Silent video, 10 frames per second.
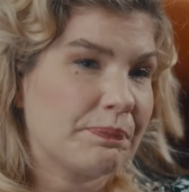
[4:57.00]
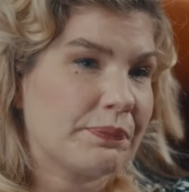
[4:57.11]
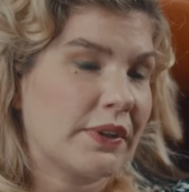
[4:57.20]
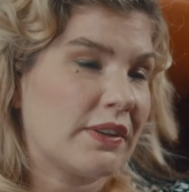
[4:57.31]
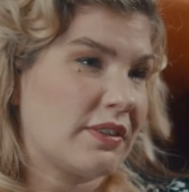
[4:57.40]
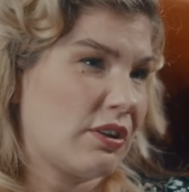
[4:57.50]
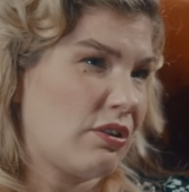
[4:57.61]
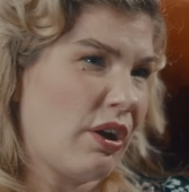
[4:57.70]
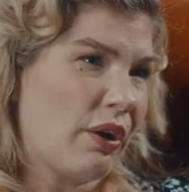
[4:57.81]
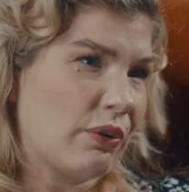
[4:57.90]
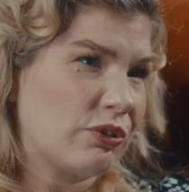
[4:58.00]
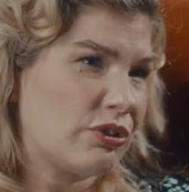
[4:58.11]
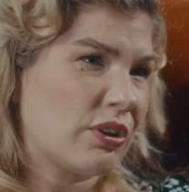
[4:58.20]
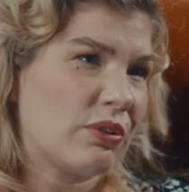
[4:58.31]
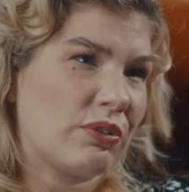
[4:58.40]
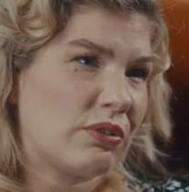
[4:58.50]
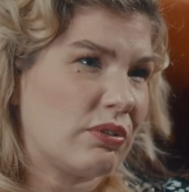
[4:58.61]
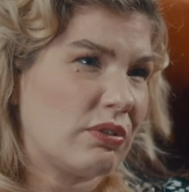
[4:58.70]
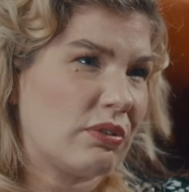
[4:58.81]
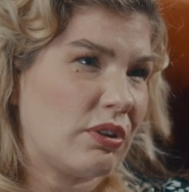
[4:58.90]
And I said, no. She goes,
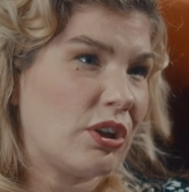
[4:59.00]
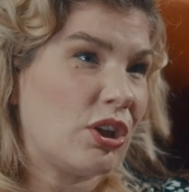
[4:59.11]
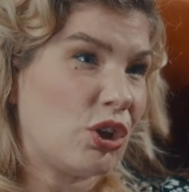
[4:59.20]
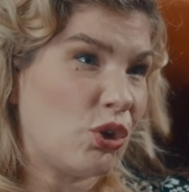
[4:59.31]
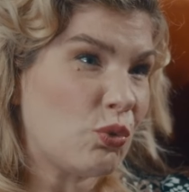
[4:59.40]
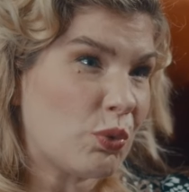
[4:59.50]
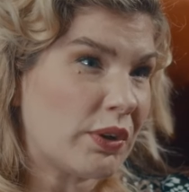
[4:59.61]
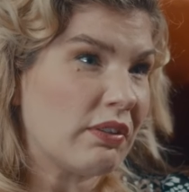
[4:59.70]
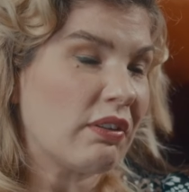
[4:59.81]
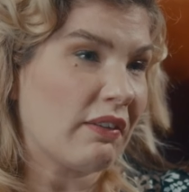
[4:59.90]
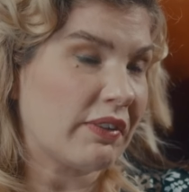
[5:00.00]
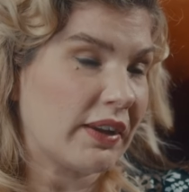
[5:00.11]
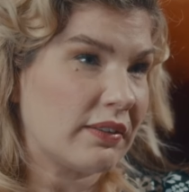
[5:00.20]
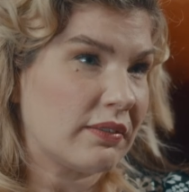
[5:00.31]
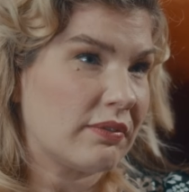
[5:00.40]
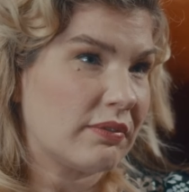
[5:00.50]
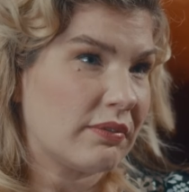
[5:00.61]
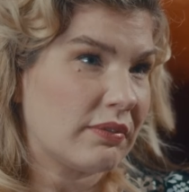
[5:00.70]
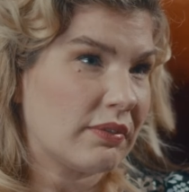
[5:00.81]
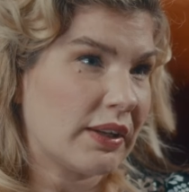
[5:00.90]
you would love it,
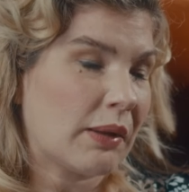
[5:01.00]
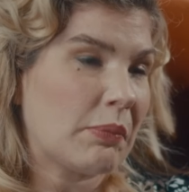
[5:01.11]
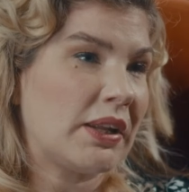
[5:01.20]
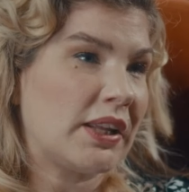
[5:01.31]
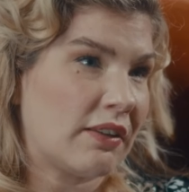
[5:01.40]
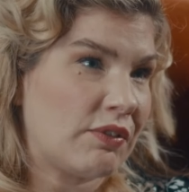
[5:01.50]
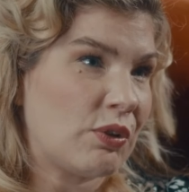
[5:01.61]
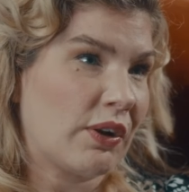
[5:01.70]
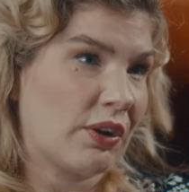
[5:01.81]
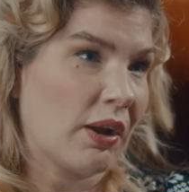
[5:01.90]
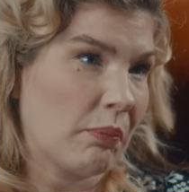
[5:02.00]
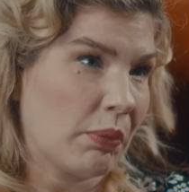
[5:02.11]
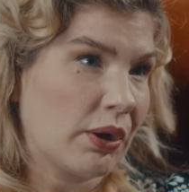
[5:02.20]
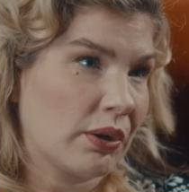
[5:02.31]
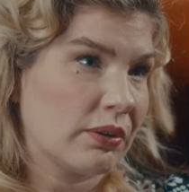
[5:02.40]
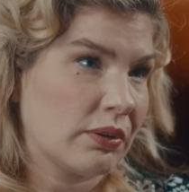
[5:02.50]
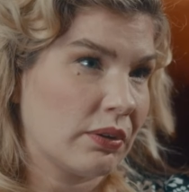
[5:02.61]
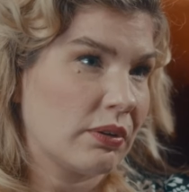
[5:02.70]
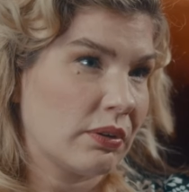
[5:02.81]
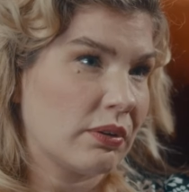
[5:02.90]
and I'm gonna give you their number.
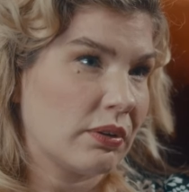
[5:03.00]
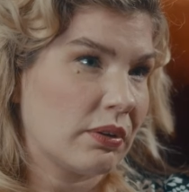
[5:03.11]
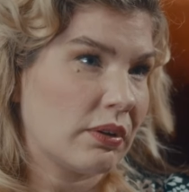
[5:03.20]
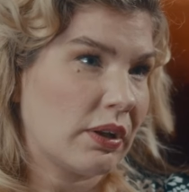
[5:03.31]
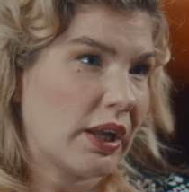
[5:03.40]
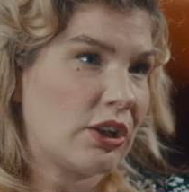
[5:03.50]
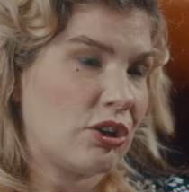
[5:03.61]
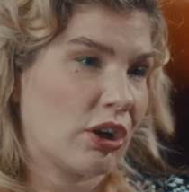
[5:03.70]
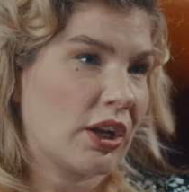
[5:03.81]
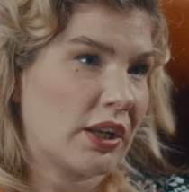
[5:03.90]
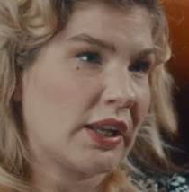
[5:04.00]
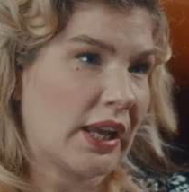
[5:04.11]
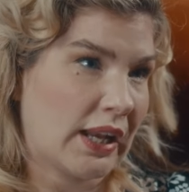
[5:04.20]
and you're gonna get